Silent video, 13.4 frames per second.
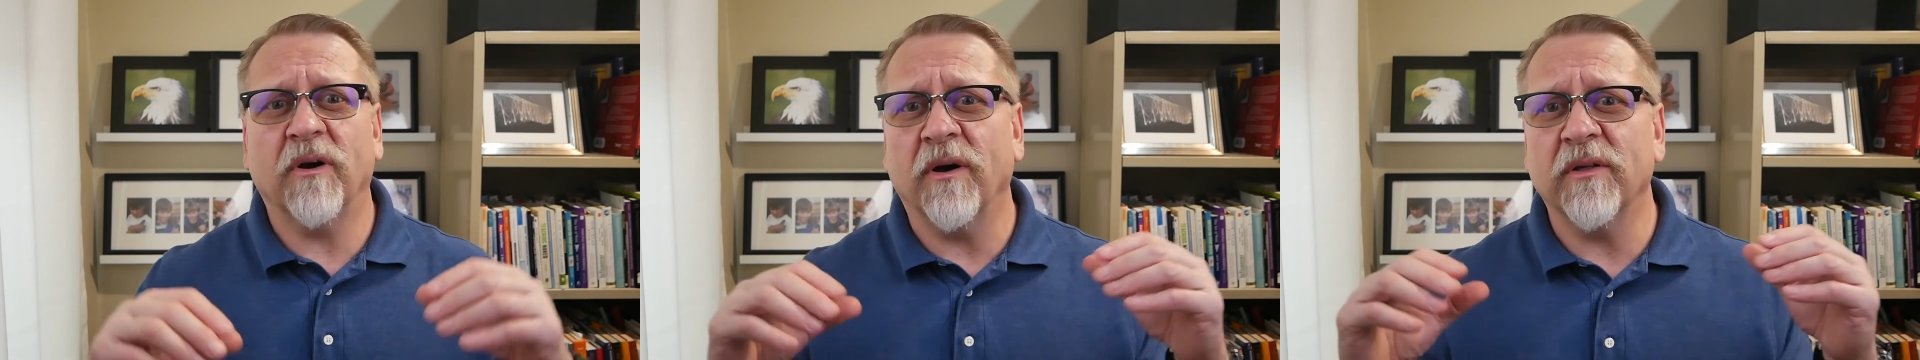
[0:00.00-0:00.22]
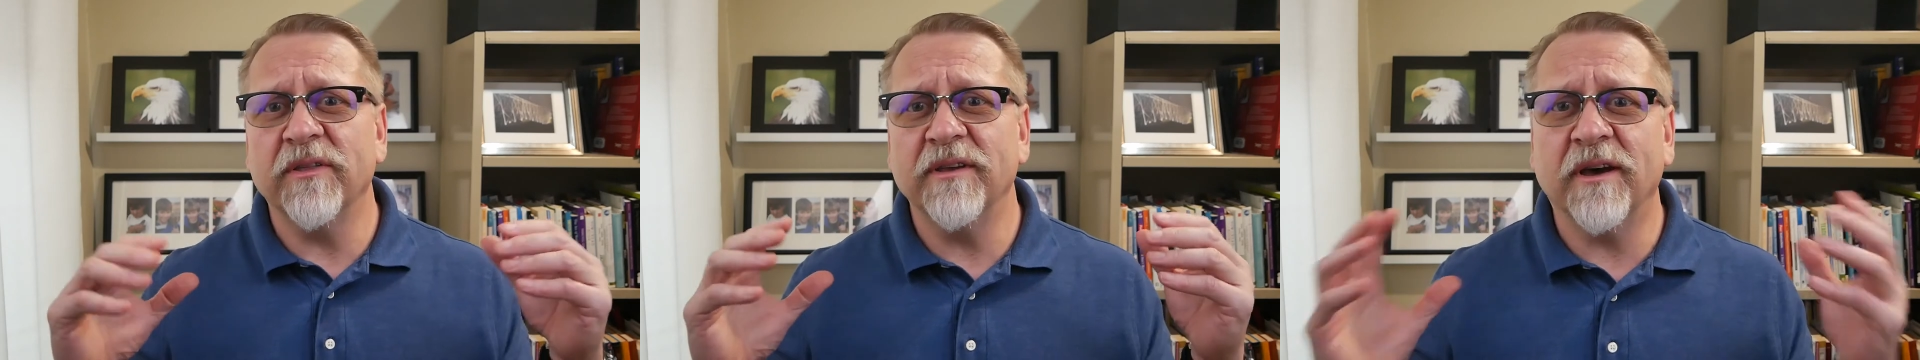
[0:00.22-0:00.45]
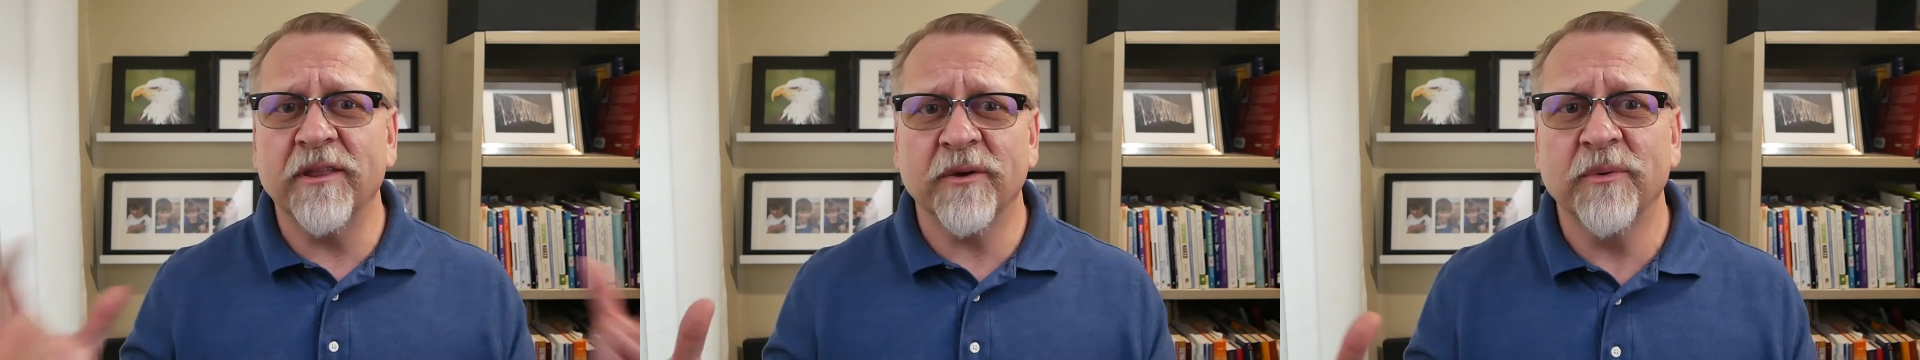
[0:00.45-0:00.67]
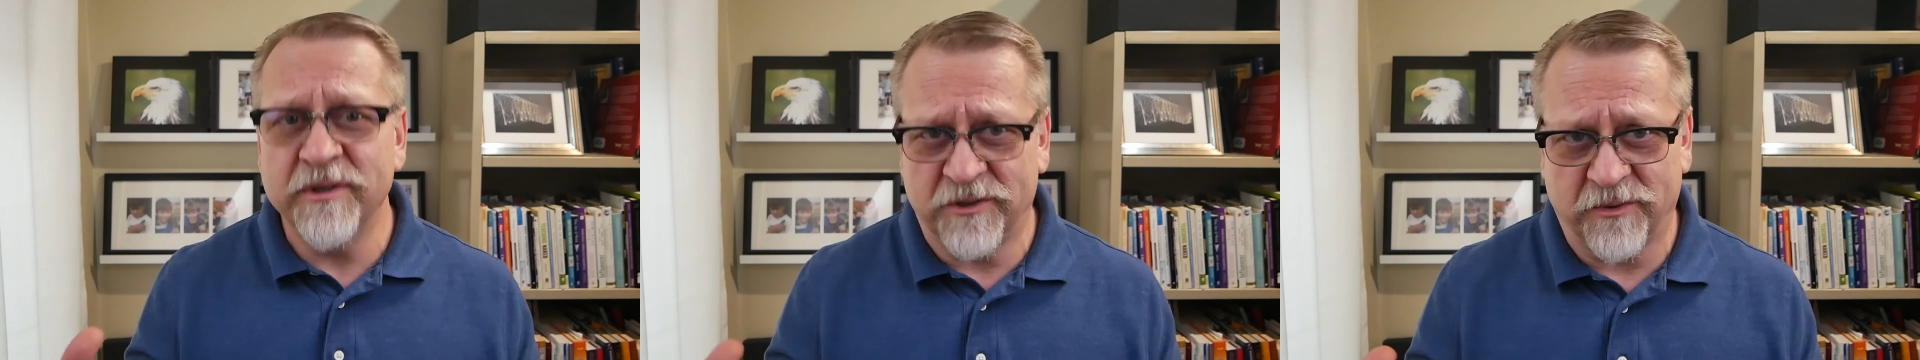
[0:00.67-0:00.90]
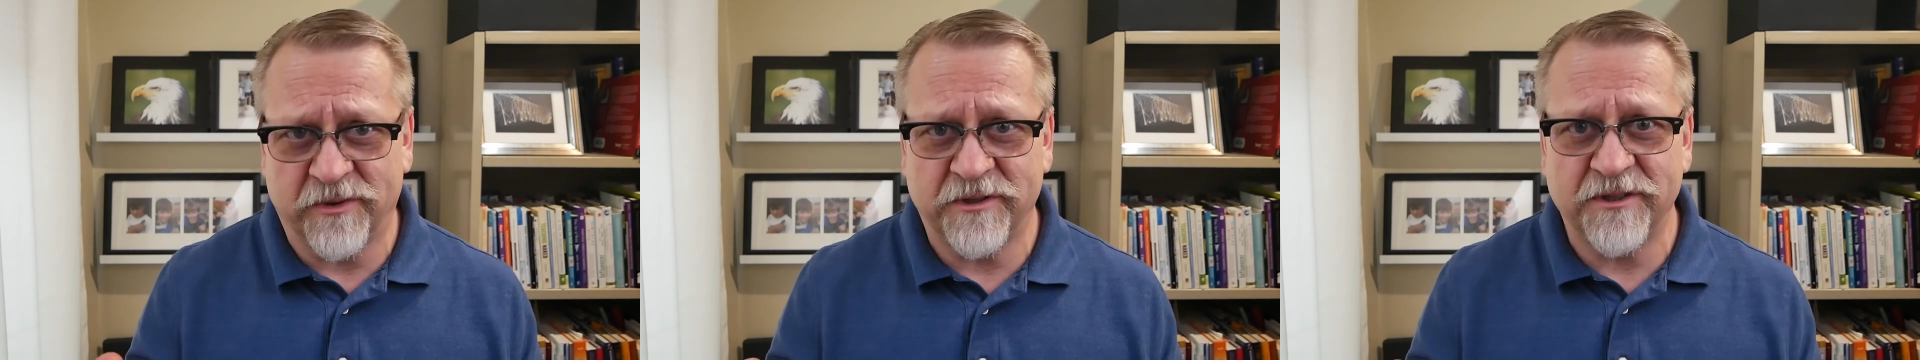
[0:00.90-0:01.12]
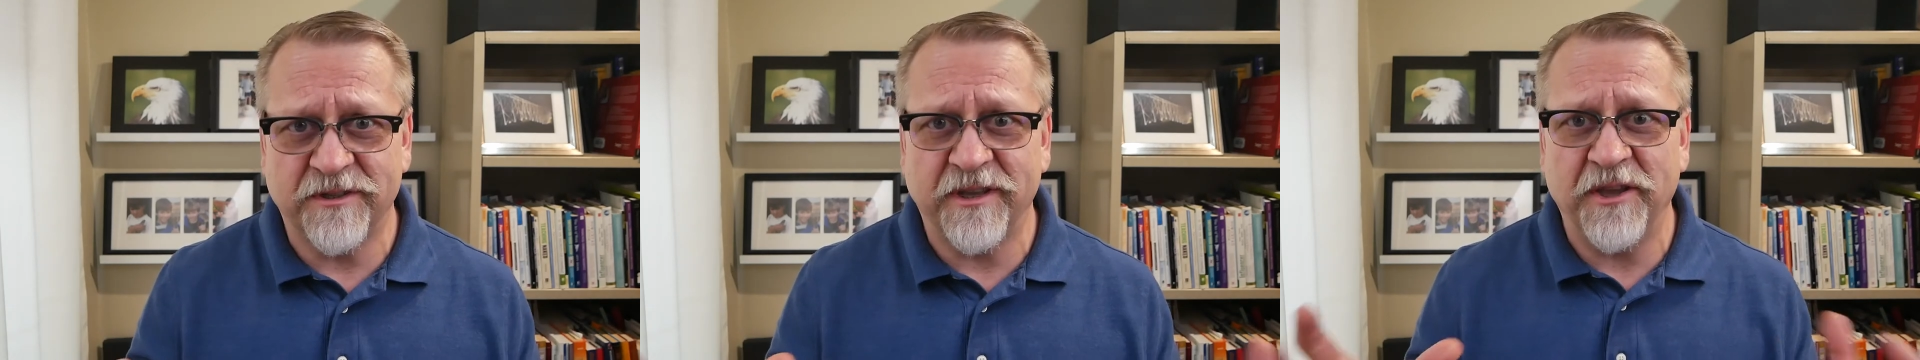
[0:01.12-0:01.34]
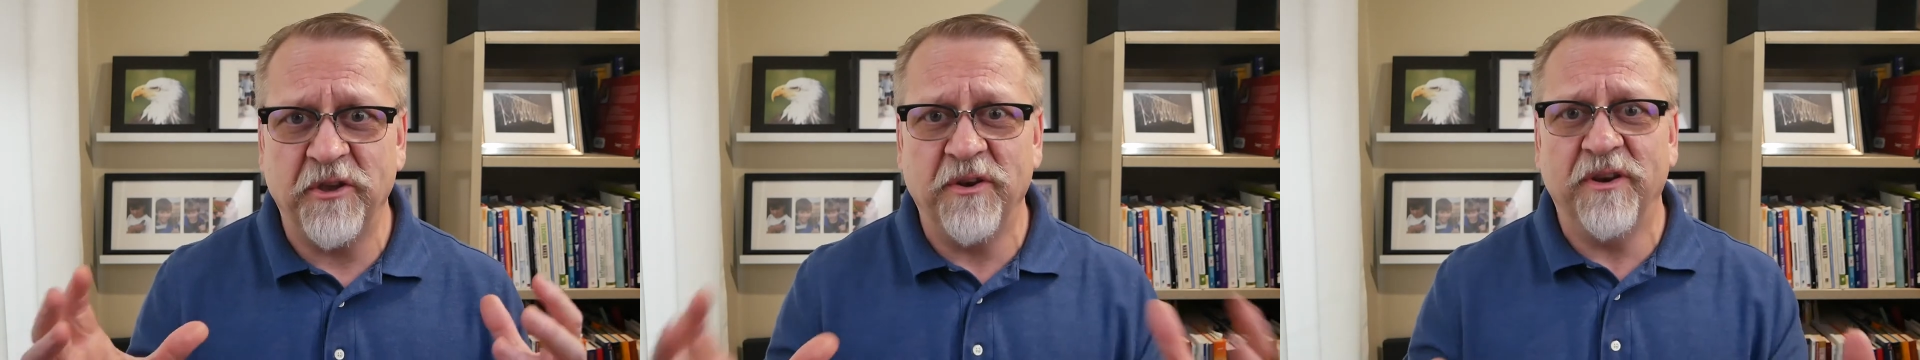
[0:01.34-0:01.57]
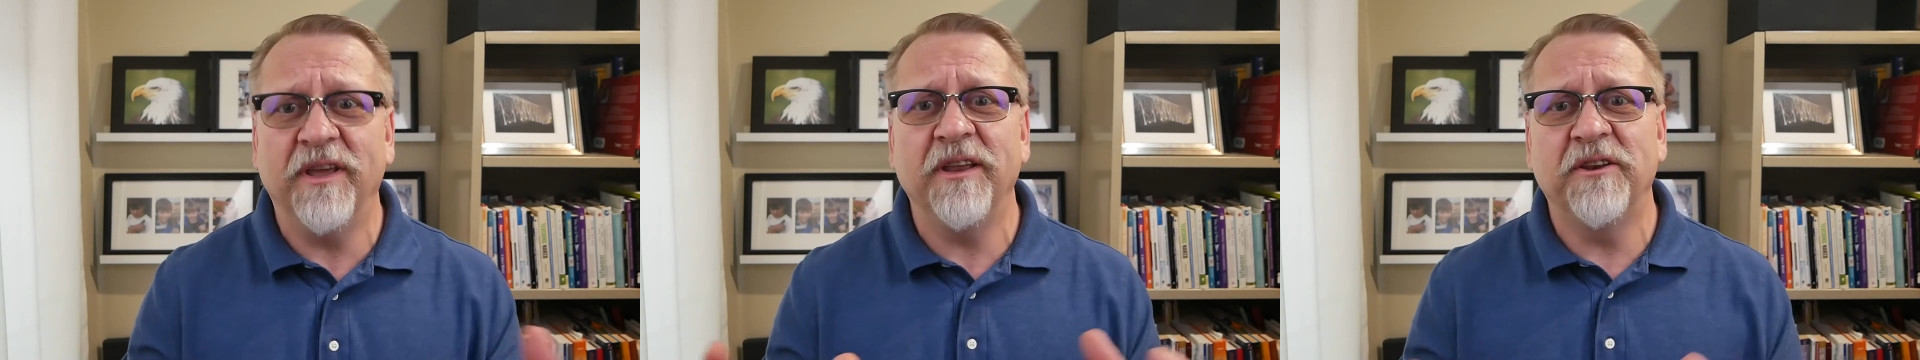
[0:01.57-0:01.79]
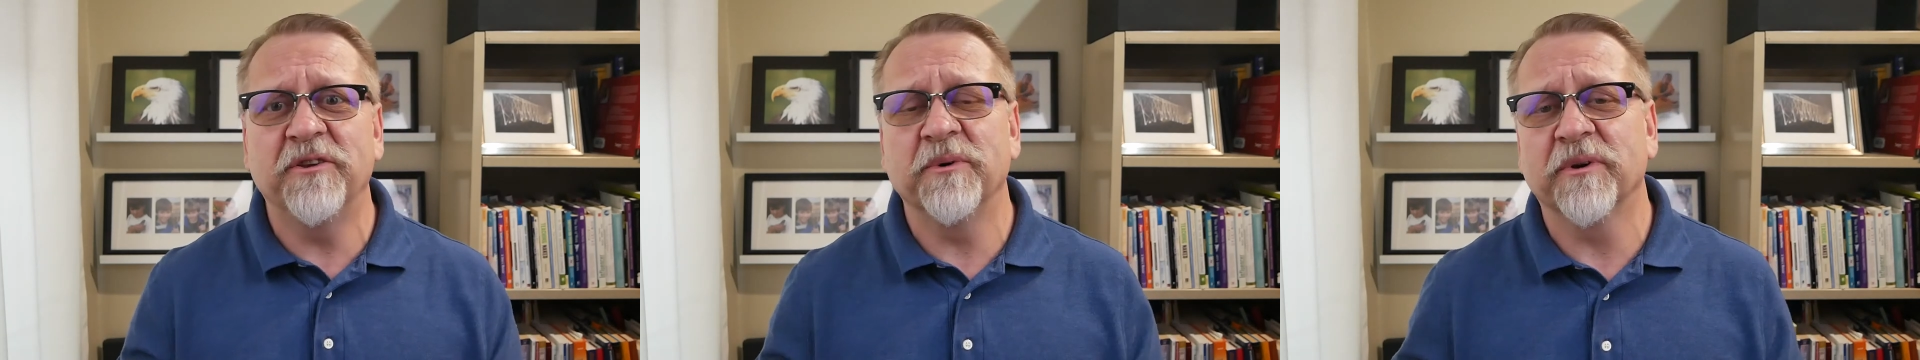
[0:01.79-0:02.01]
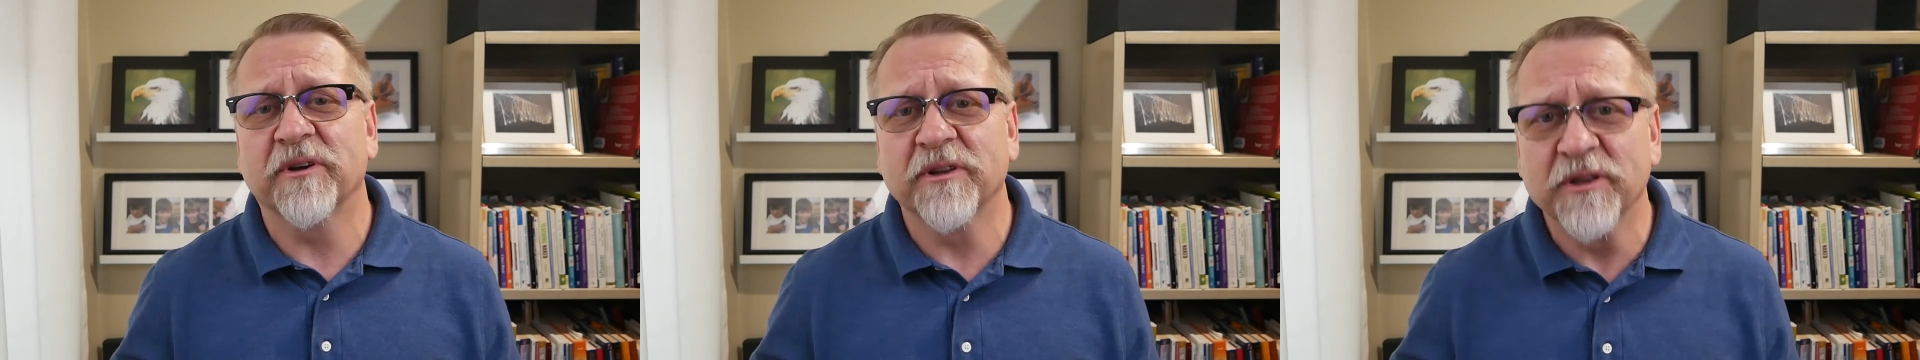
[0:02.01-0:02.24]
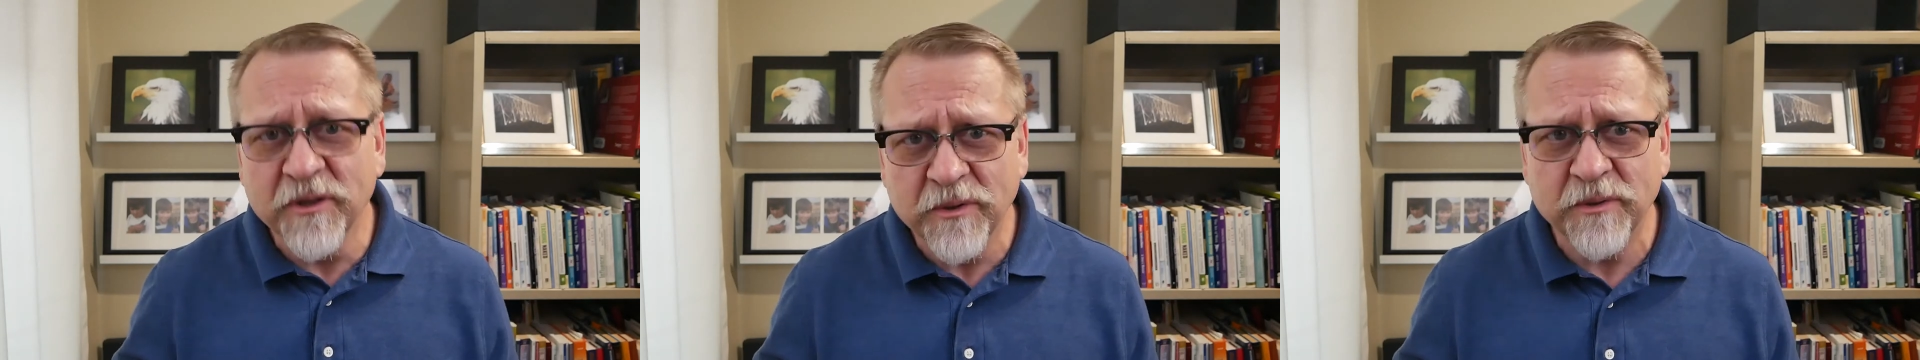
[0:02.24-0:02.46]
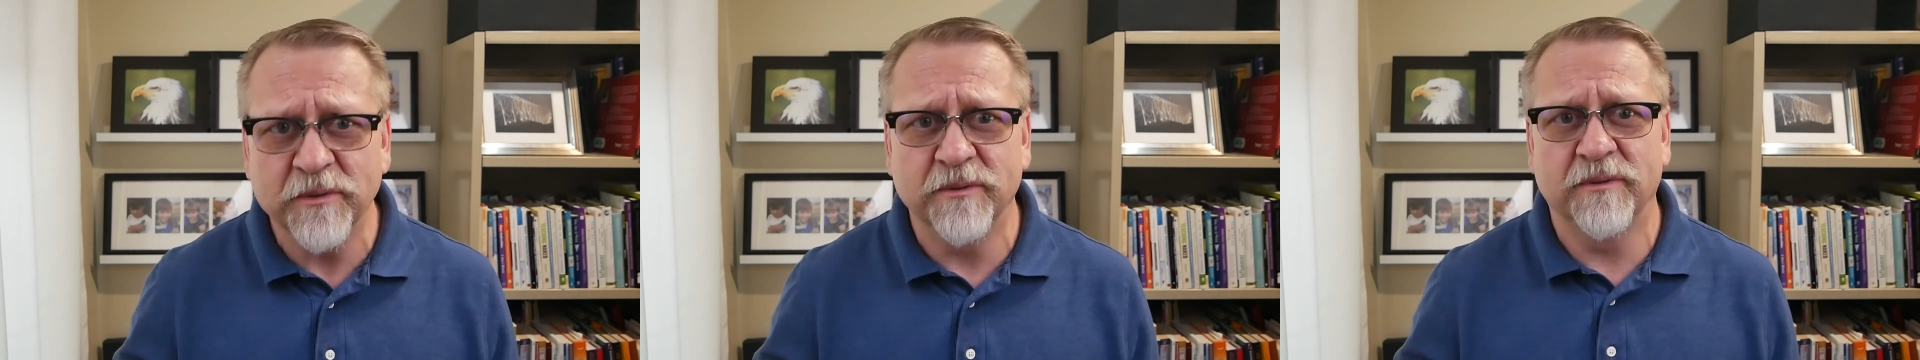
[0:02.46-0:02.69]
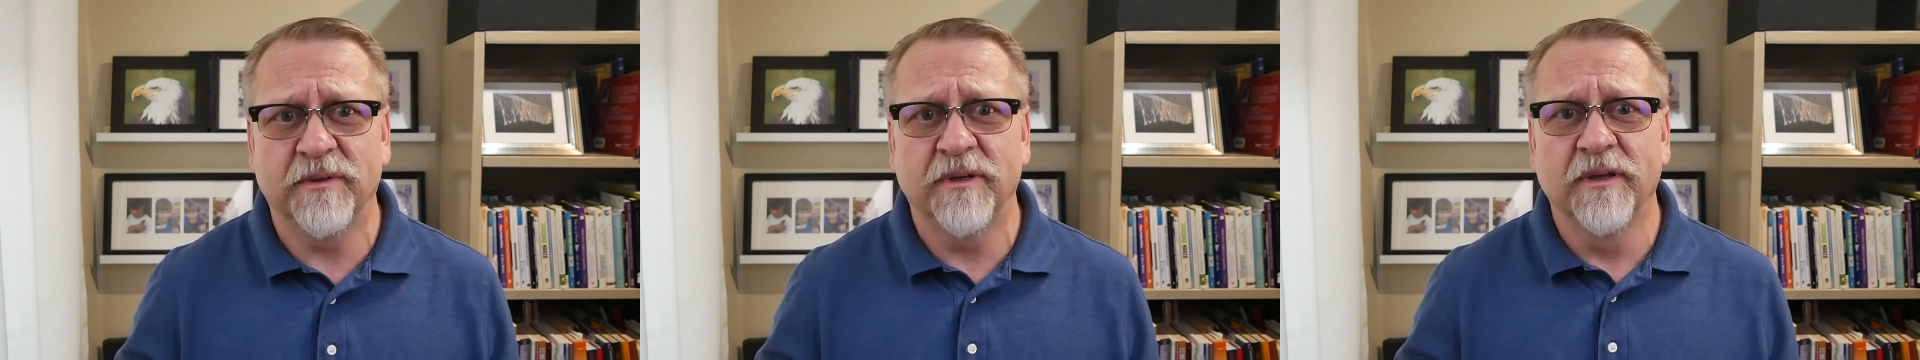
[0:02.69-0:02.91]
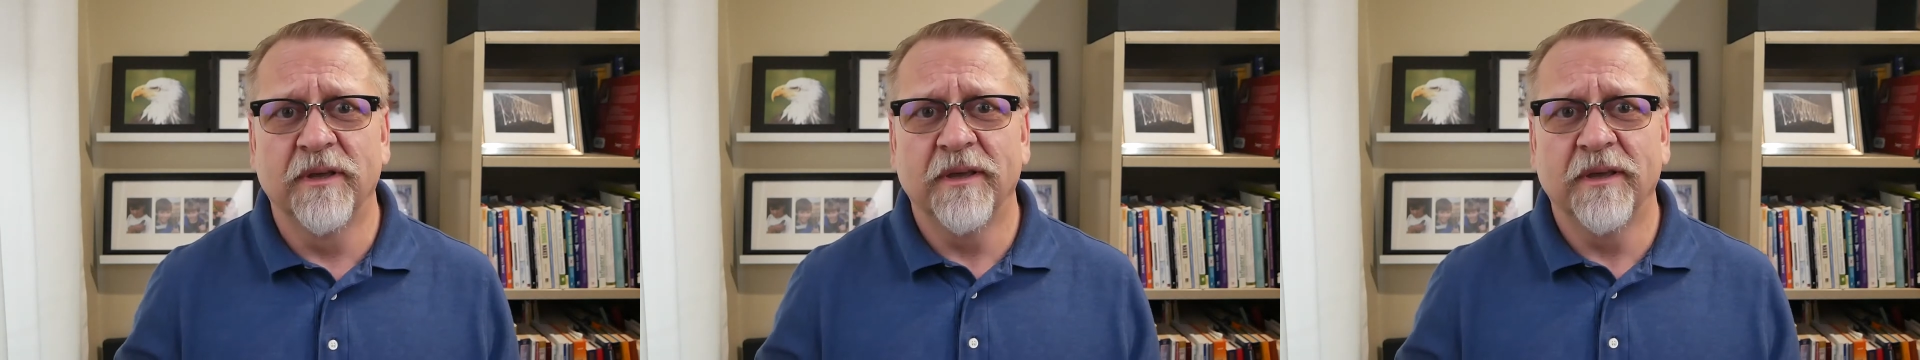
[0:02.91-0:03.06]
all the other resources that you need to include